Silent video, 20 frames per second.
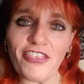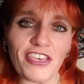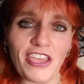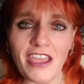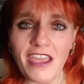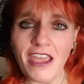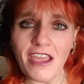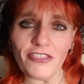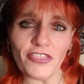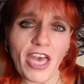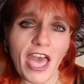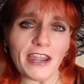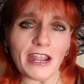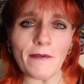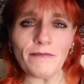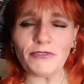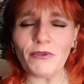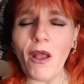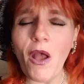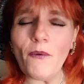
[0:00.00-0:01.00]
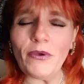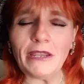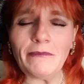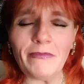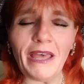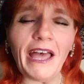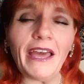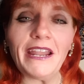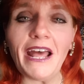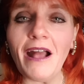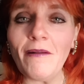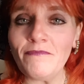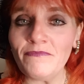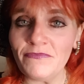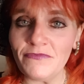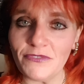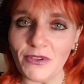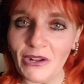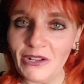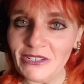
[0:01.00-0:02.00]
thing that I'm throwing, but
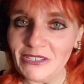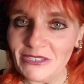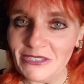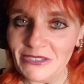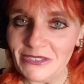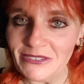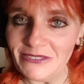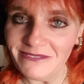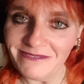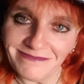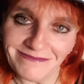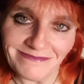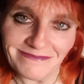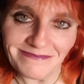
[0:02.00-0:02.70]
I'm thrown.